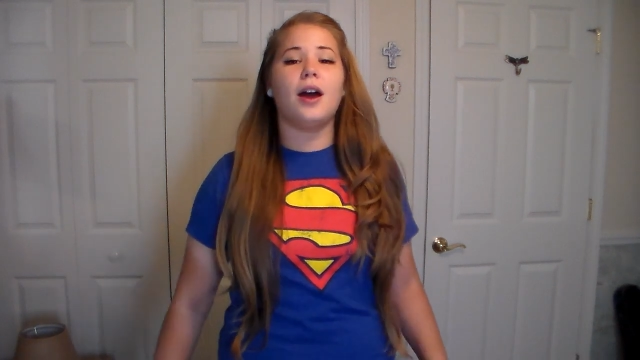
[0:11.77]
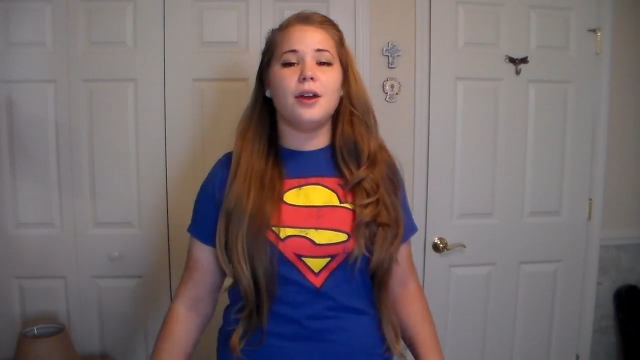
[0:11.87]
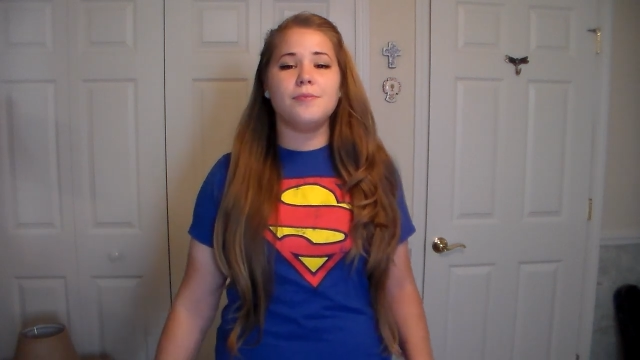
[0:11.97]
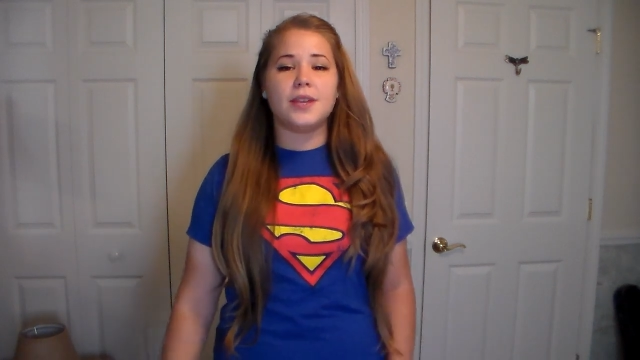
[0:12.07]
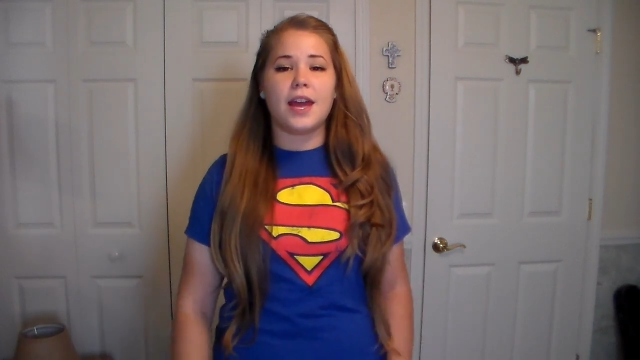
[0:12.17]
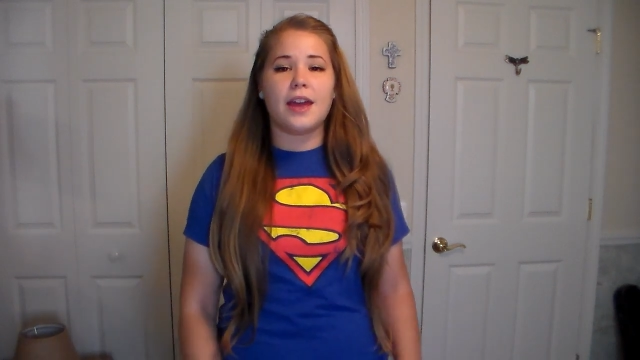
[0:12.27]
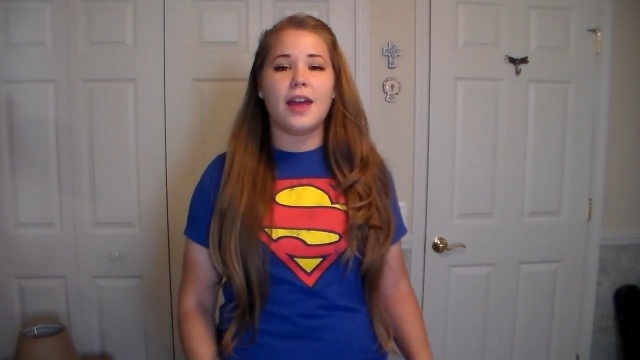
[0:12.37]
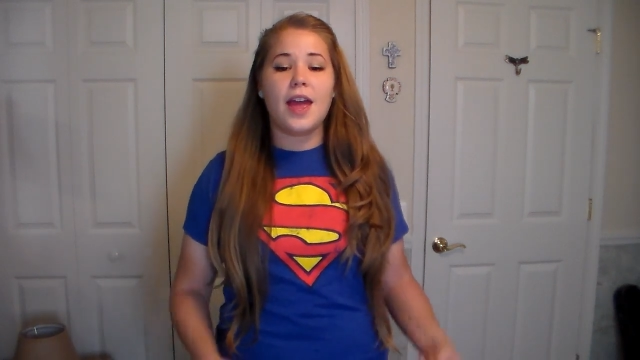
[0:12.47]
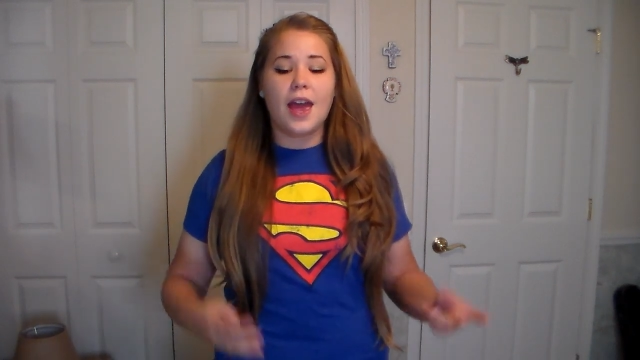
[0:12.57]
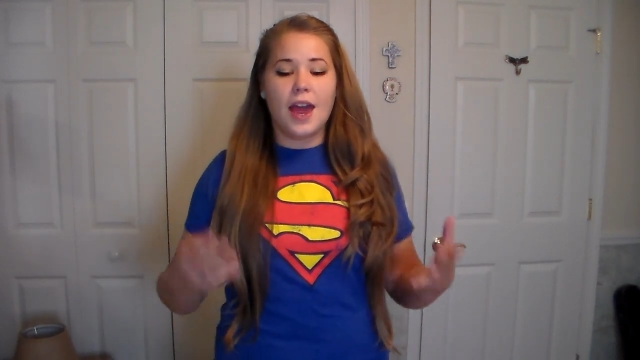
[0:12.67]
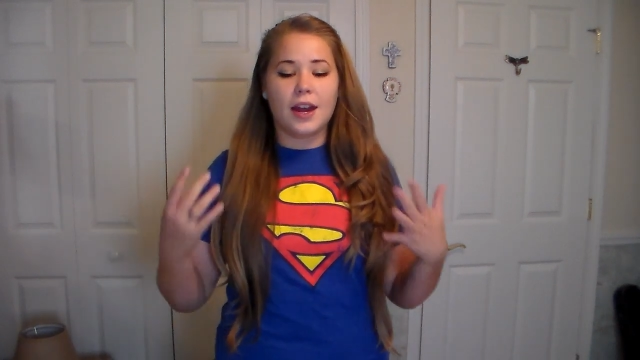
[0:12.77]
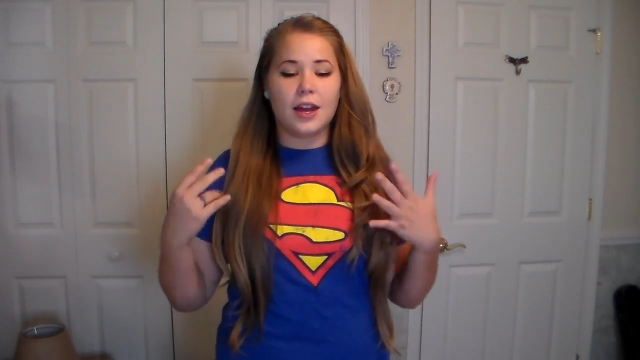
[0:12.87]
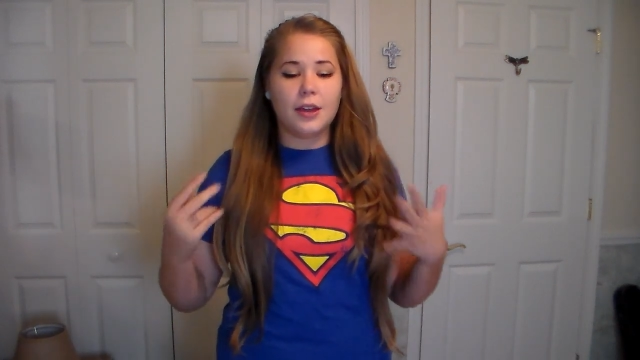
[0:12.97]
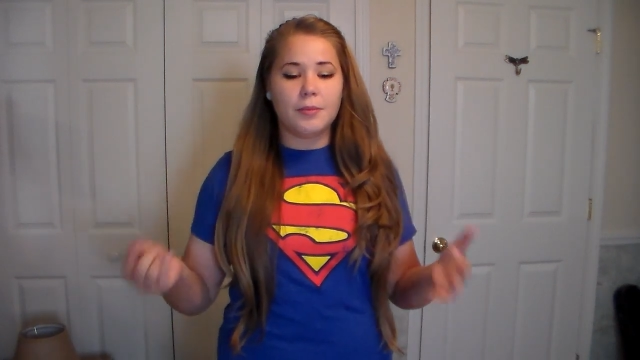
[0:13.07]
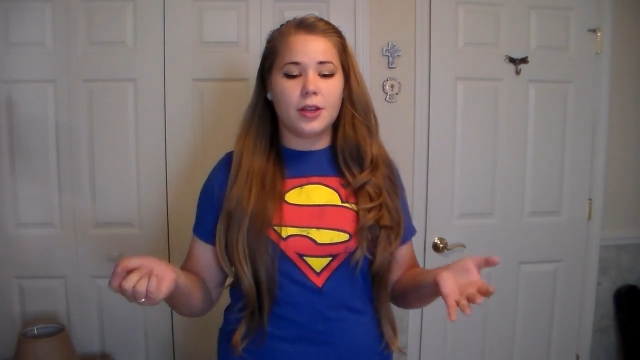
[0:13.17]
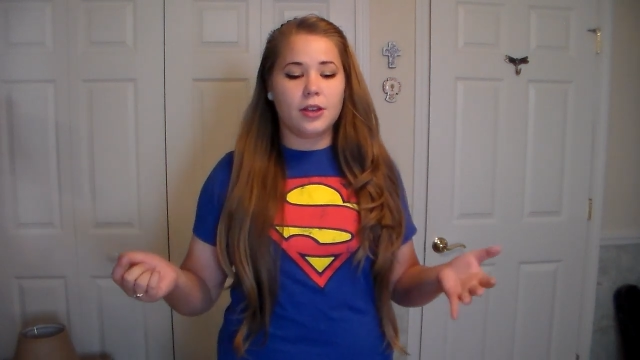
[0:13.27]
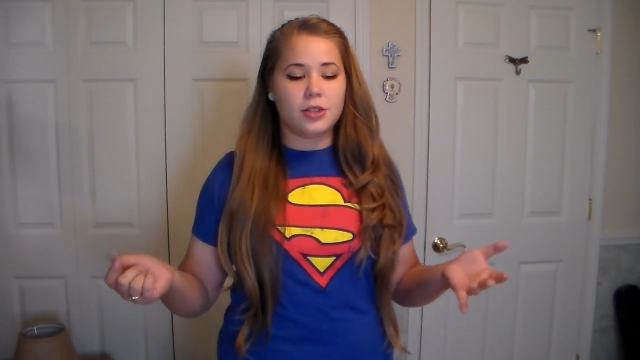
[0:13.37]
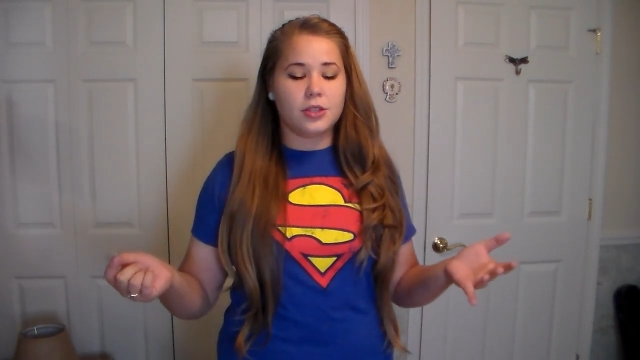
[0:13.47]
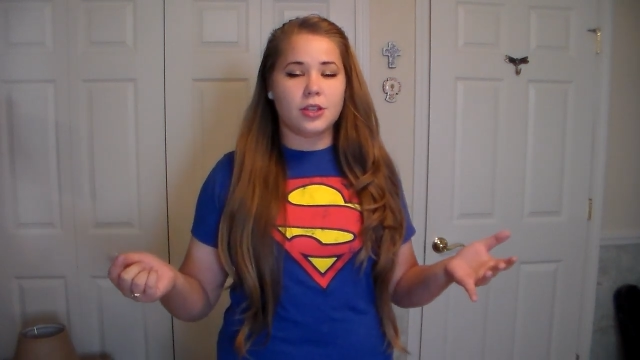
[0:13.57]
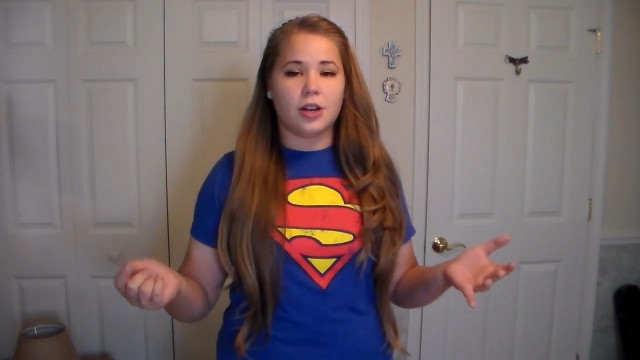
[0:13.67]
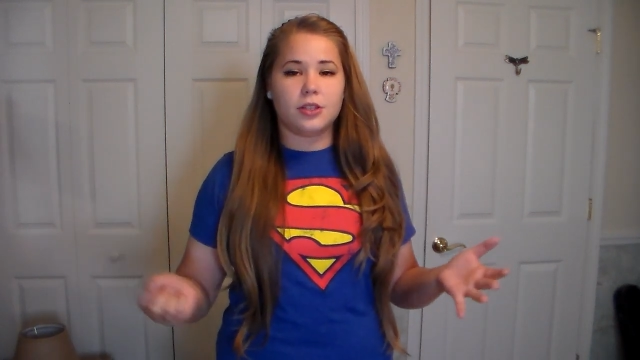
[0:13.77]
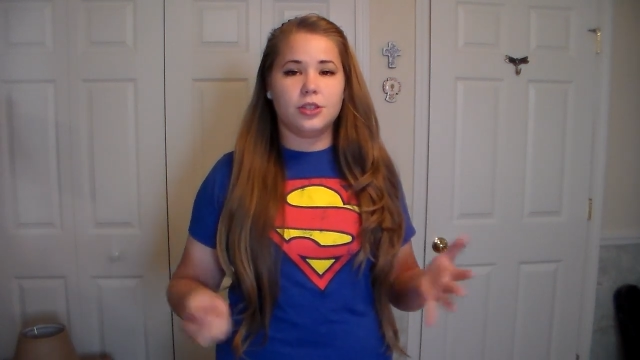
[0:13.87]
I'm Day, and I'm here to talk